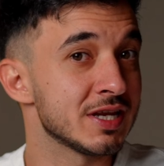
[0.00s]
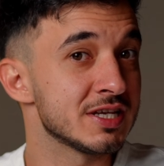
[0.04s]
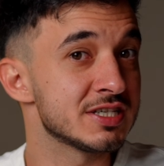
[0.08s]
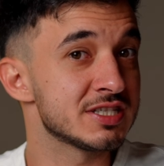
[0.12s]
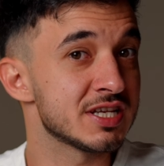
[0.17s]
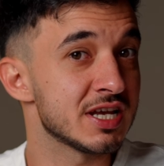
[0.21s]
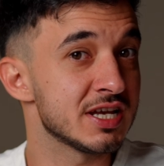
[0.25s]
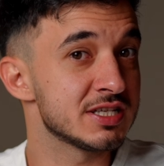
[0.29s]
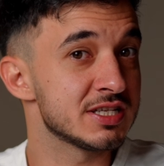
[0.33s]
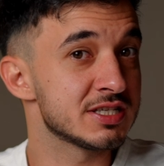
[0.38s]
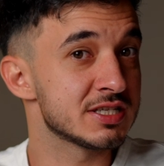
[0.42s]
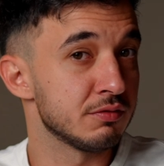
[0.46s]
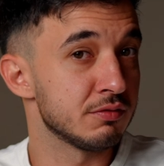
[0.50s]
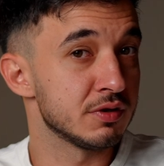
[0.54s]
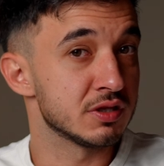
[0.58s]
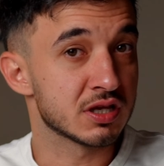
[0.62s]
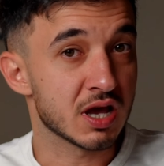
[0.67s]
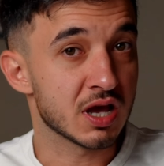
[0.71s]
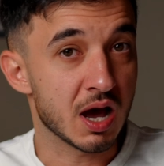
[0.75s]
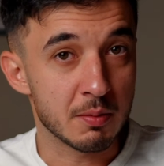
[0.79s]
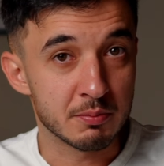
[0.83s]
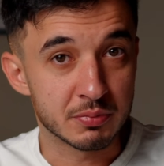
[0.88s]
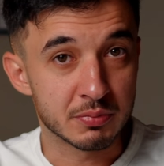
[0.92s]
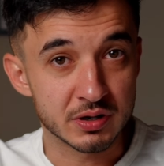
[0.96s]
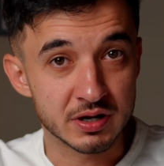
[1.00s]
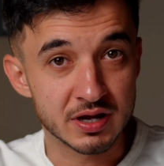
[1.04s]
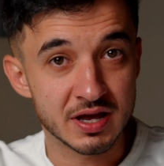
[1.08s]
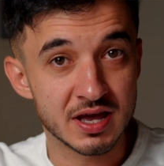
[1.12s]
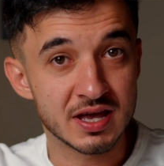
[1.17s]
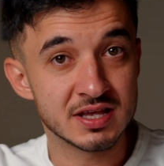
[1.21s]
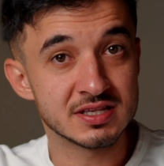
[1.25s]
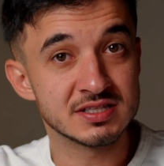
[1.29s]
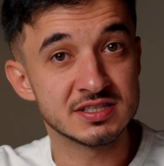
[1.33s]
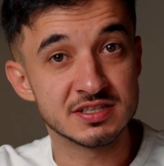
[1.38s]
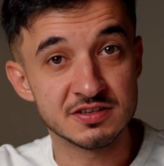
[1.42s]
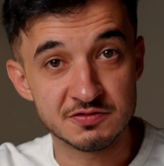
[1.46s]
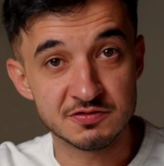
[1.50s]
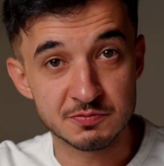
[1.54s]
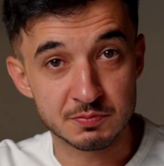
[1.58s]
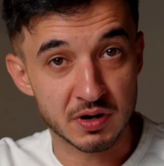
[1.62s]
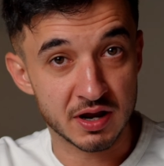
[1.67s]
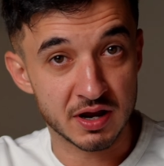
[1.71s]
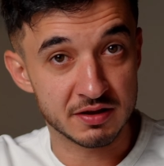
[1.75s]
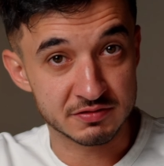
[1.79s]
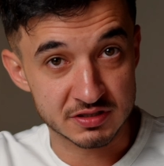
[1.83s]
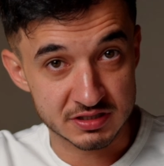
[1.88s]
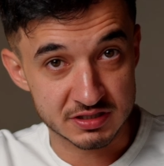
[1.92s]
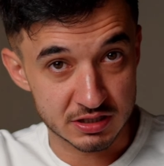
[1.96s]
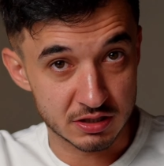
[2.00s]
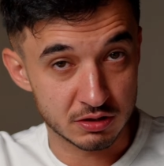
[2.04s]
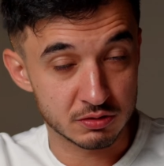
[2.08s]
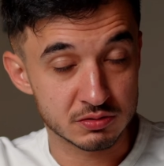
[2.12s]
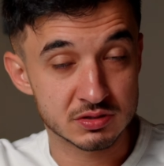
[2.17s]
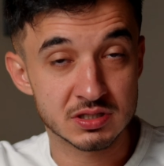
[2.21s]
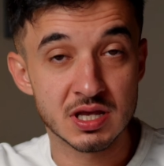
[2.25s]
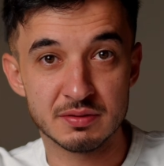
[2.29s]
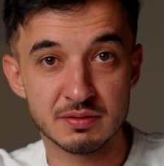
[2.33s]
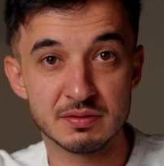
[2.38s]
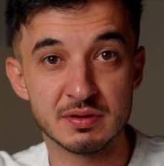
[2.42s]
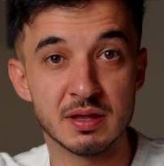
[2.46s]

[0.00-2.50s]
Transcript: states with comprehensive privacy laws.